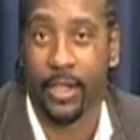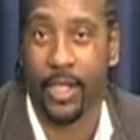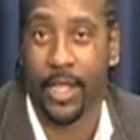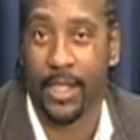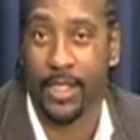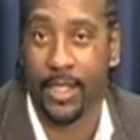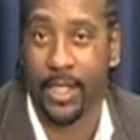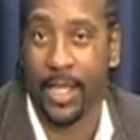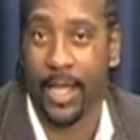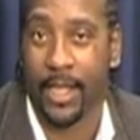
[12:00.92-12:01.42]

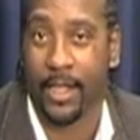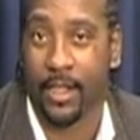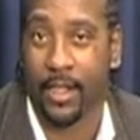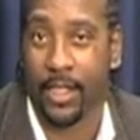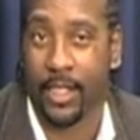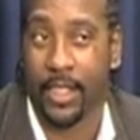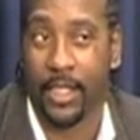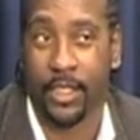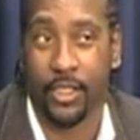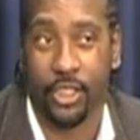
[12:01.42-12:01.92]
that Deanna
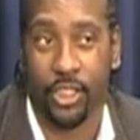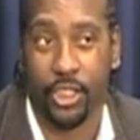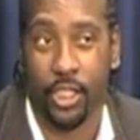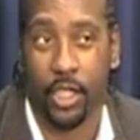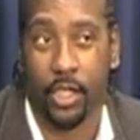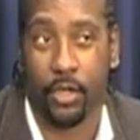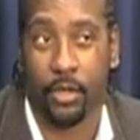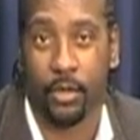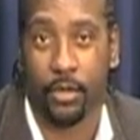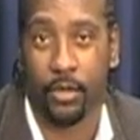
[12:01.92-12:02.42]
Lynn
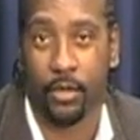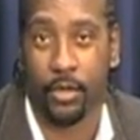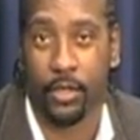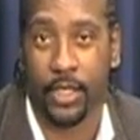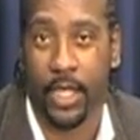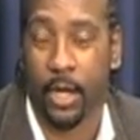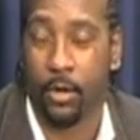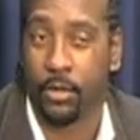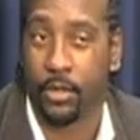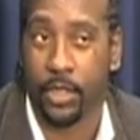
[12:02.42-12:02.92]
show.
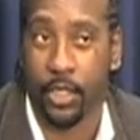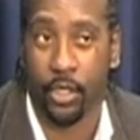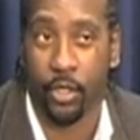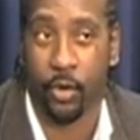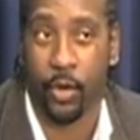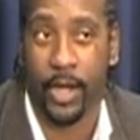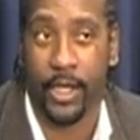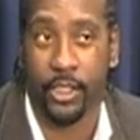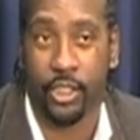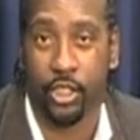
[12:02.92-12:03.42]
That was a
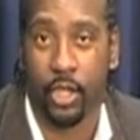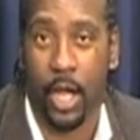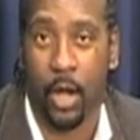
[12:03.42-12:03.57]
great show.